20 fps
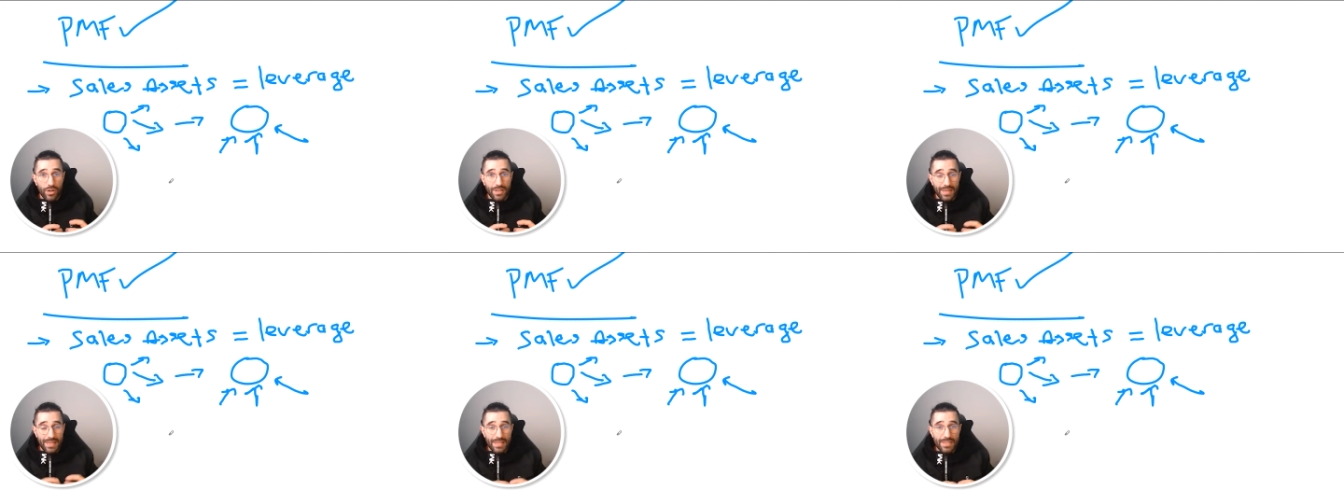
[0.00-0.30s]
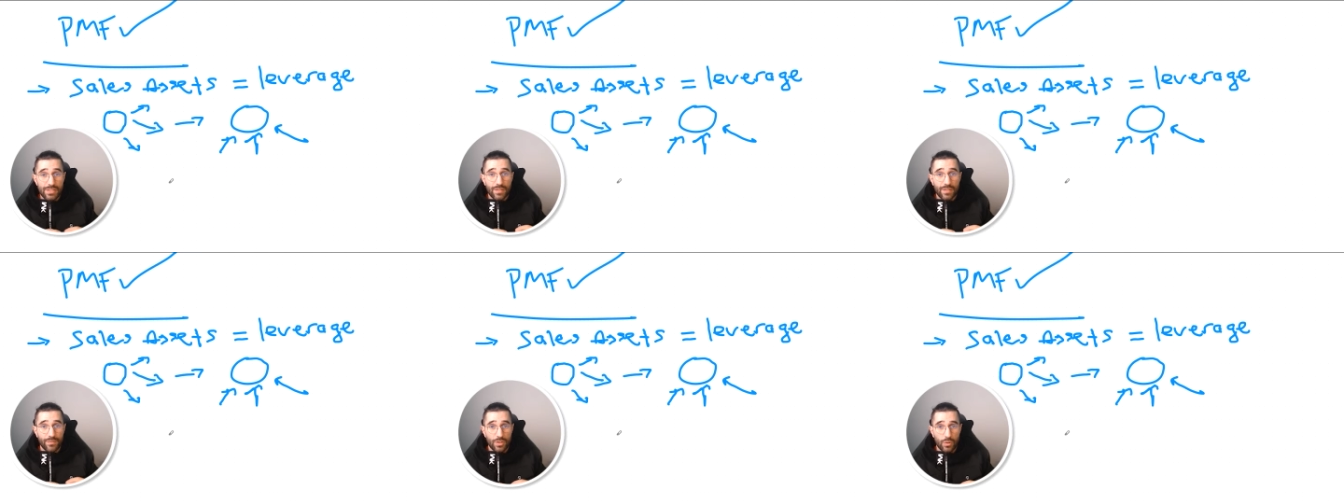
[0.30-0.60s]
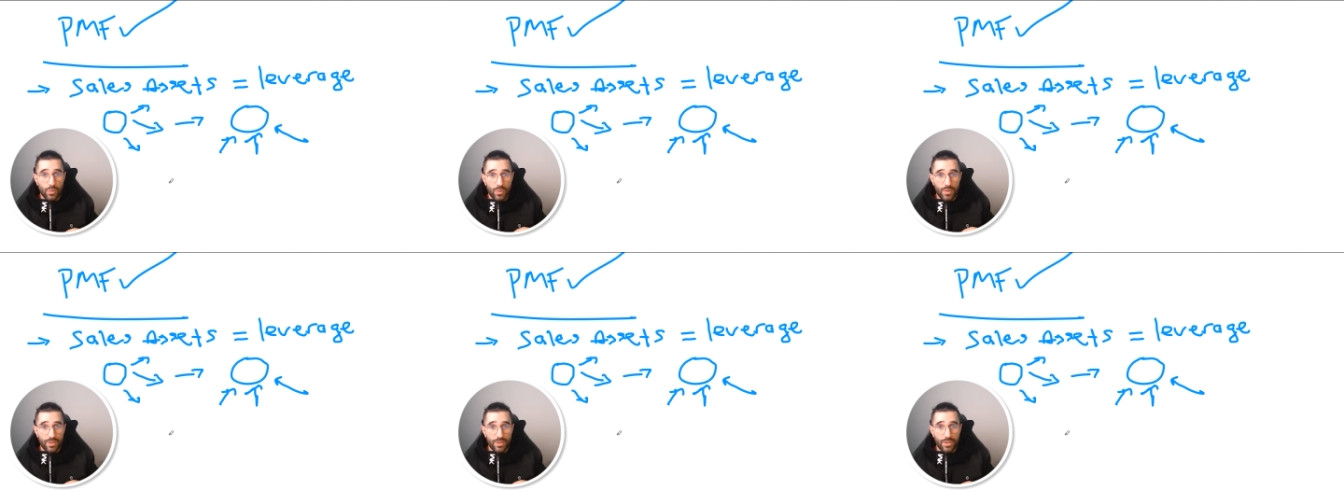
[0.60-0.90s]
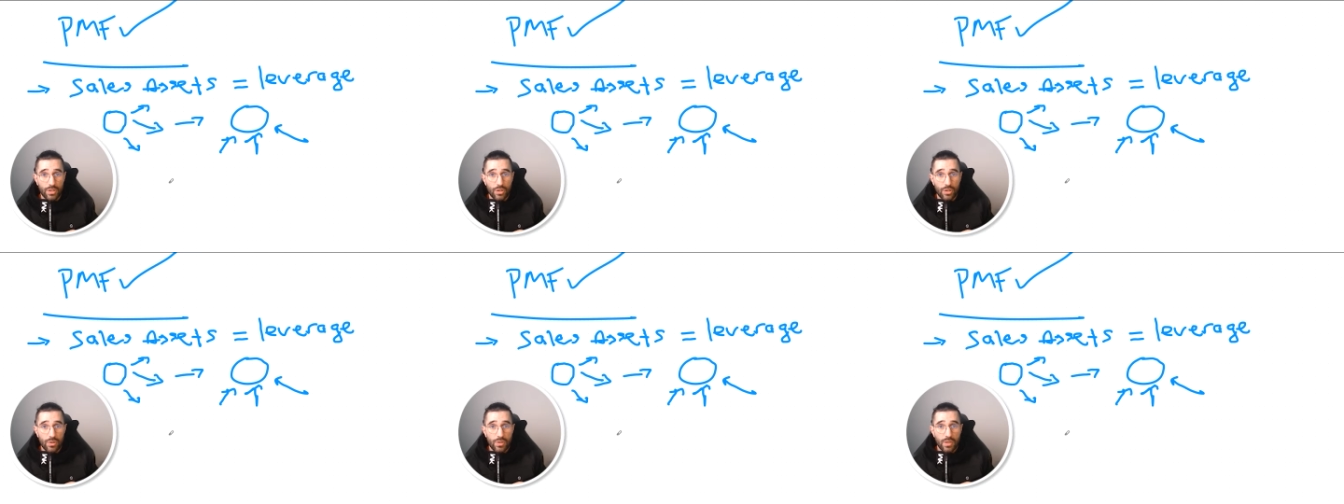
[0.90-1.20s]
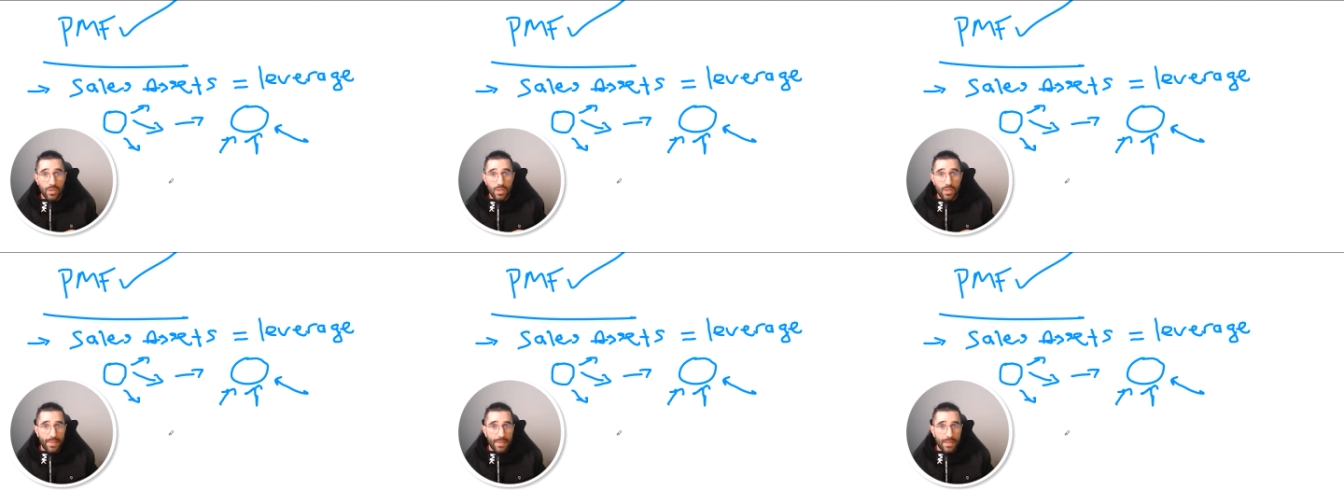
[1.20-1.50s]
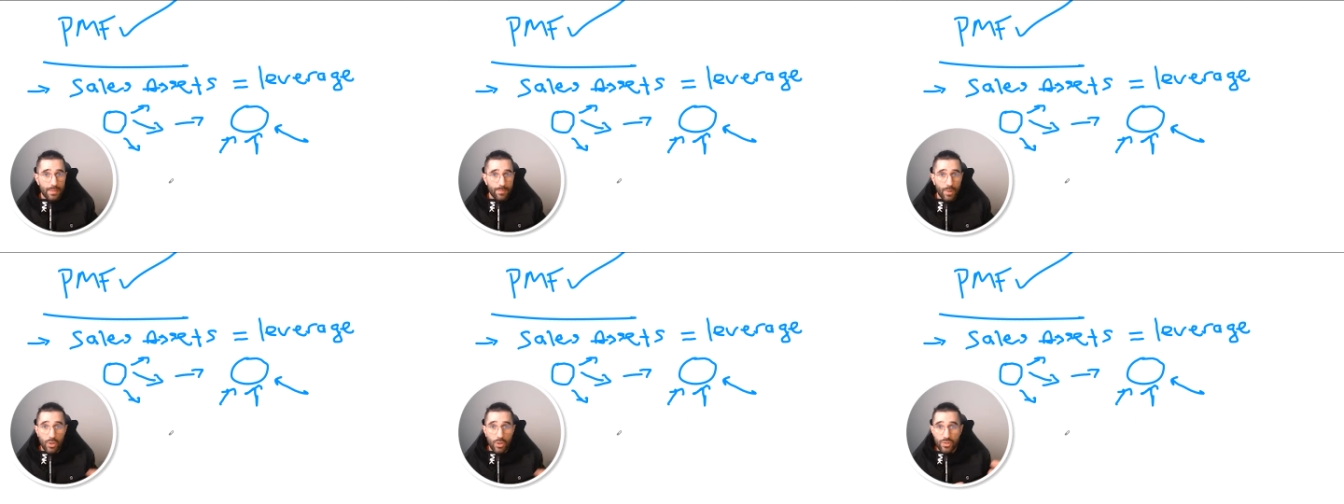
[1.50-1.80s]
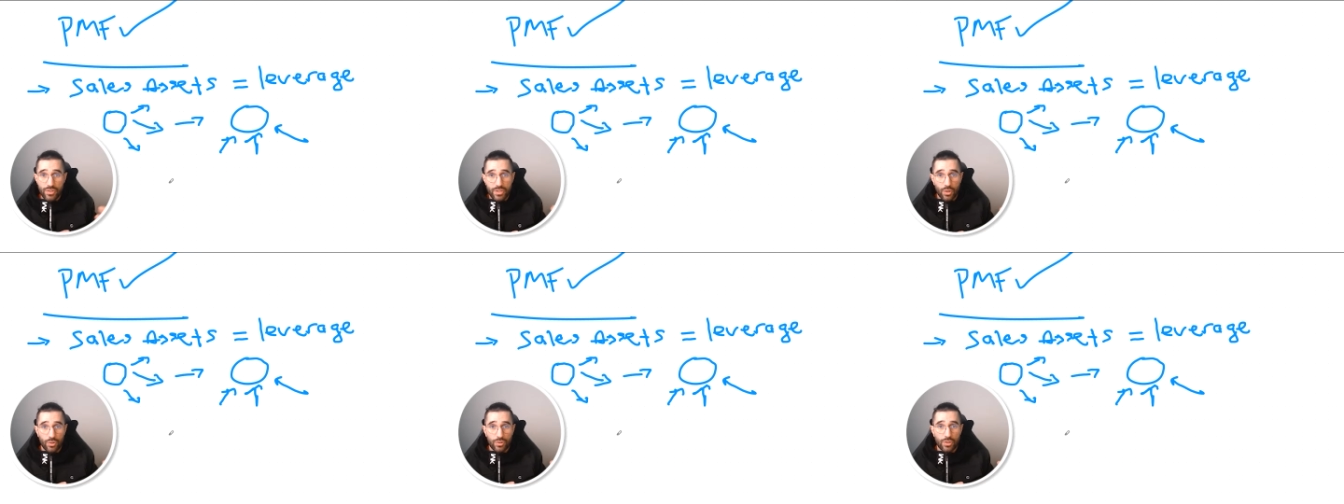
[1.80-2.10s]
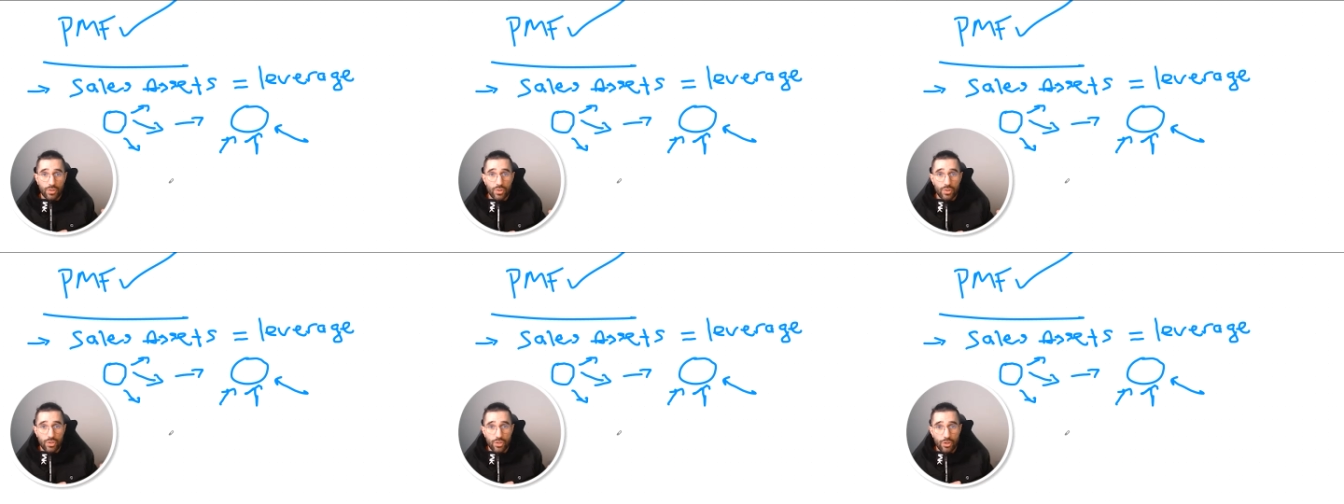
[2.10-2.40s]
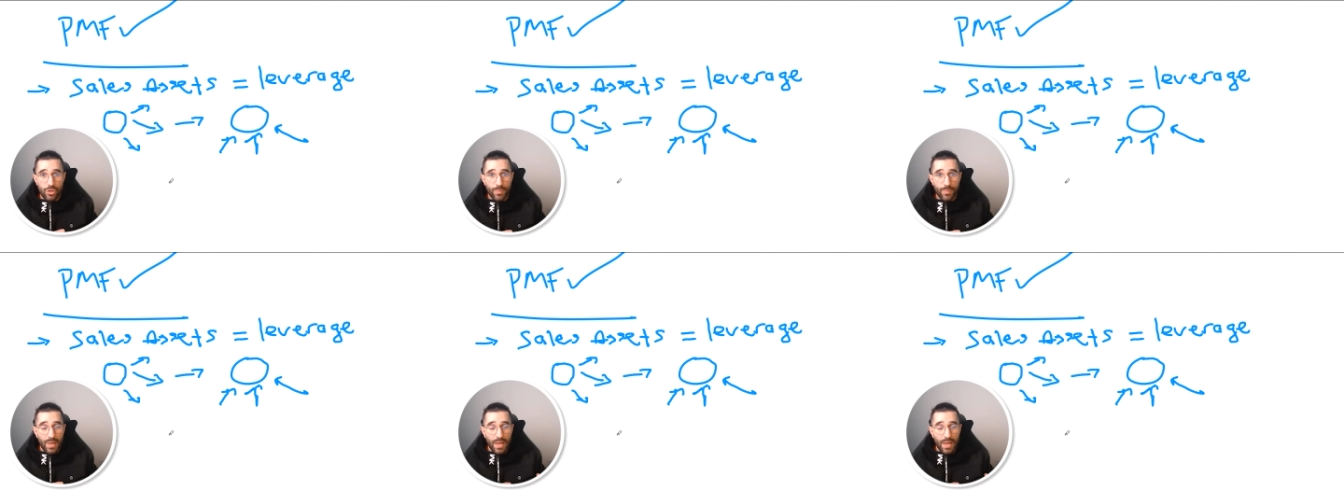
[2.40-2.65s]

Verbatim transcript: on an interview with you and then post it on YouTube